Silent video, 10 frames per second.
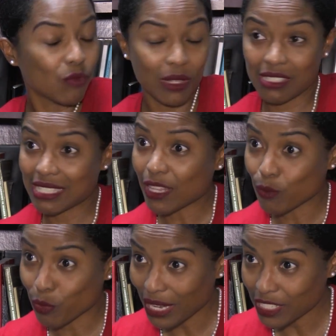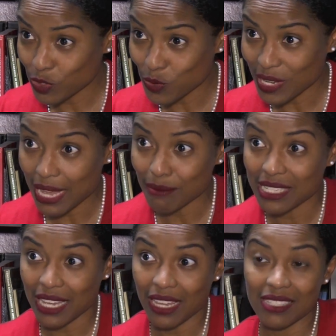celebrate 2
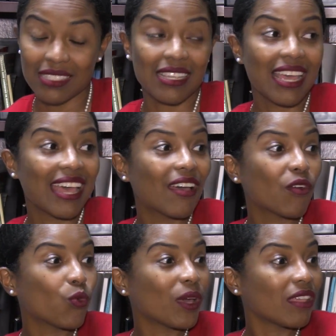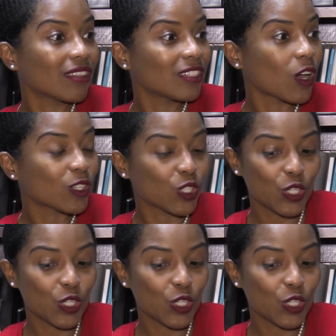named days with Dr.